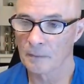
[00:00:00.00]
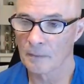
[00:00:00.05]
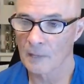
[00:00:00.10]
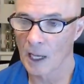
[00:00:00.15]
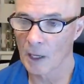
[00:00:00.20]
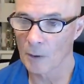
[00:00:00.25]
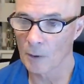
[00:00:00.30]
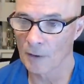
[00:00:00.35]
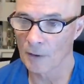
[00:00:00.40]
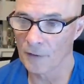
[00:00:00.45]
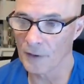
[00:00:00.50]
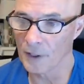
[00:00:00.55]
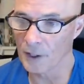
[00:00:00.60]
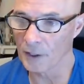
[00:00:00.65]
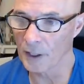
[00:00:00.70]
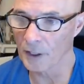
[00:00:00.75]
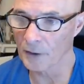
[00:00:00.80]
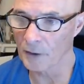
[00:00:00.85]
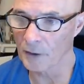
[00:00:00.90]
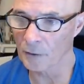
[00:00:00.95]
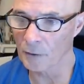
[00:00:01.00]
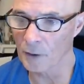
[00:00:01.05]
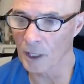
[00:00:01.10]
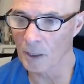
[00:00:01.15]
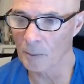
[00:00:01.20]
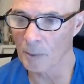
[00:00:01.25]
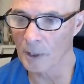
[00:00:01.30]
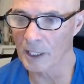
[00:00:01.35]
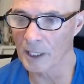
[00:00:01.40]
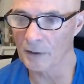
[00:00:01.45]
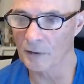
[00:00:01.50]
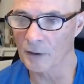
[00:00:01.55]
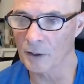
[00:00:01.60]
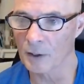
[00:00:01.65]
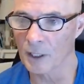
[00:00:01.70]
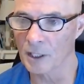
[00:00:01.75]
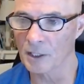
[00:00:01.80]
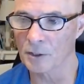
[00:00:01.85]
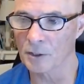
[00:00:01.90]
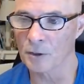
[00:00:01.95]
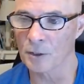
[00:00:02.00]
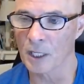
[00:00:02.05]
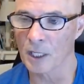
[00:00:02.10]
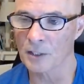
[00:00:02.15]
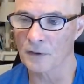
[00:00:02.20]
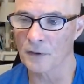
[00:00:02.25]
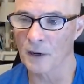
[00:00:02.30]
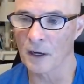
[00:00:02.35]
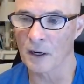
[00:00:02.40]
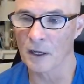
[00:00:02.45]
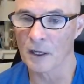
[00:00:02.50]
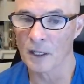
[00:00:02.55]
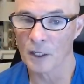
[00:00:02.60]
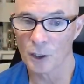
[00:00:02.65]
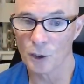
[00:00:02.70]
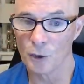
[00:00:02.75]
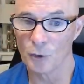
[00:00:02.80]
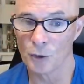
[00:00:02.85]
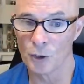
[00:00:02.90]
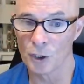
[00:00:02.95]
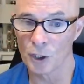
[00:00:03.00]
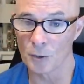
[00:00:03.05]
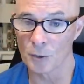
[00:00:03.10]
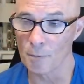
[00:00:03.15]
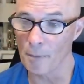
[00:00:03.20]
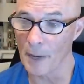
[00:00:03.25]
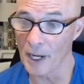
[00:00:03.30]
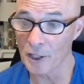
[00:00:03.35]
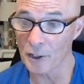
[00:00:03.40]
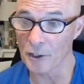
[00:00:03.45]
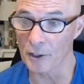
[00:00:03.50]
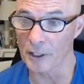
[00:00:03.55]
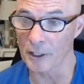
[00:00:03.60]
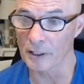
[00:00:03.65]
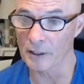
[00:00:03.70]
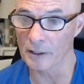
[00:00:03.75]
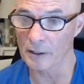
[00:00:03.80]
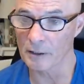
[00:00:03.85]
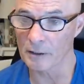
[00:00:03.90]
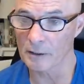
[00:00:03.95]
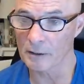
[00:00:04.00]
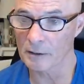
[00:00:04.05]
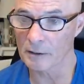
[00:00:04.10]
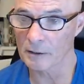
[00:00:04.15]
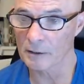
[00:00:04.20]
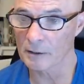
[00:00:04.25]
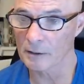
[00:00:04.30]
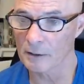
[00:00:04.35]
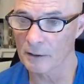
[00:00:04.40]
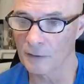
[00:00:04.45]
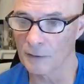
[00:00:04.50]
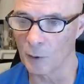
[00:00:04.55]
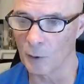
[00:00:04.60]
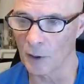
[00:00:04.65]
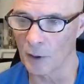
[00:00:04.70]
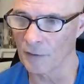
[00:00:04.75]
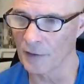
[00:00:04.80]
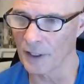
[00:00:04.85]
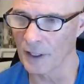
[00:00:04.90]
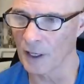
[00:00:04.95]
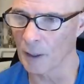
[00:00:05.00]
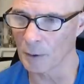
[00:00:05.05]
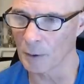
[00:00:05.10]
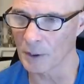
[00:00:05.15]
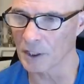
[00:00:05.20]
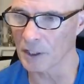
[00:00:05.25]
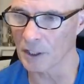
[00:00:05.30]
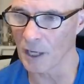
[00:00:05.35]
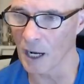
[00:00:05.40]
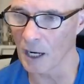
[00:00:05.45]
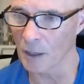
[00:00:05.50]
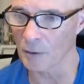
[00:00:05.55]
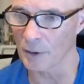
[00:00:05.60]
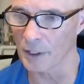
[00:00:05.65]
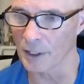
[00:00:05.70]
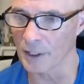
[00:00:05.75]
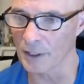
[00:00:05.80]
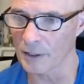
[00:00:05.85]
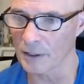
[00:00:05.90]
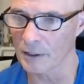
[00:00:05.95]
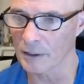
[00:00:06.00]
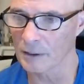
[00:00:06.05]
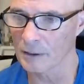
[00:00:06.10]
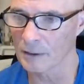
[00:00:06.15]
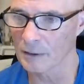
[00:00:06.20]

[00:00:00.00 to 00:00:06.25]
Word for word: How do I figure out the throttle body of a Chrysler Crossfire? You just measure it if you want to figure out what the stock one is.